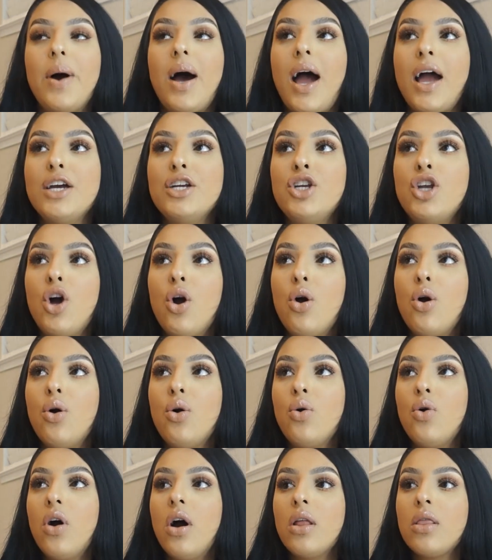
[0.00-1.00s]
I
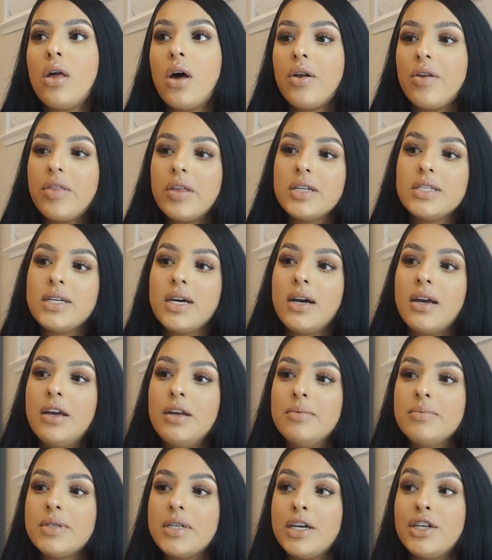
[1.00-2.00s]
know a lot of the
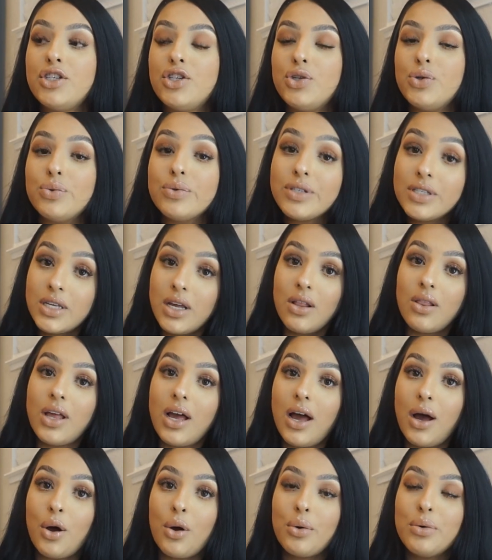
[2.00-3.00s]
times I do sell
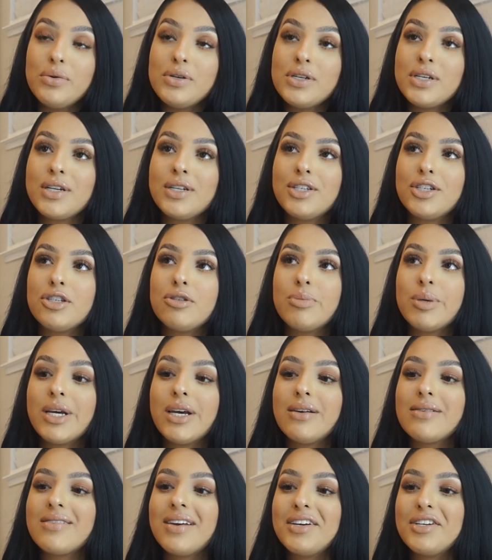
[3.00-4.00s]
out just
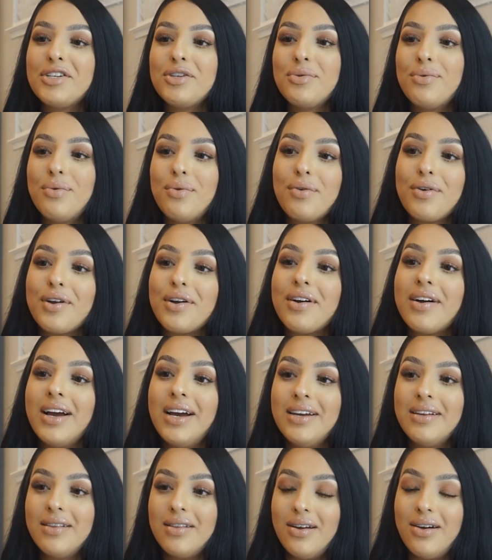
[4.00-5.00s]
because I do order
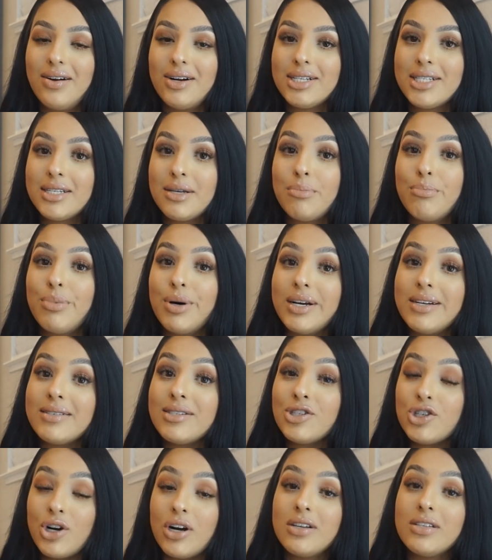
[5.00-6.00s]
a lot, but
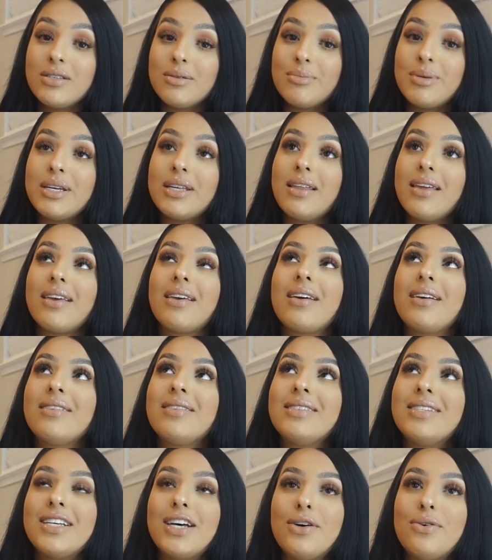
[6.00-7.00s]
trust me, like, it
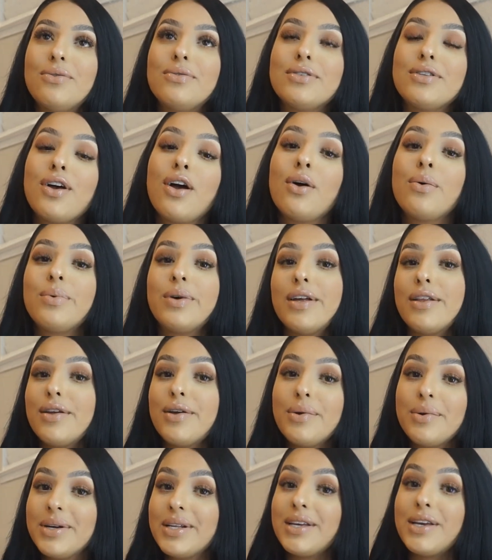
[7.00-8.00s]
sells
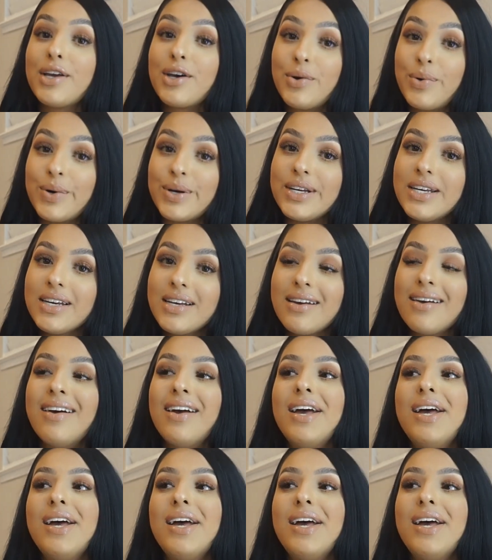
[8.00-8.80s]
really, really quick.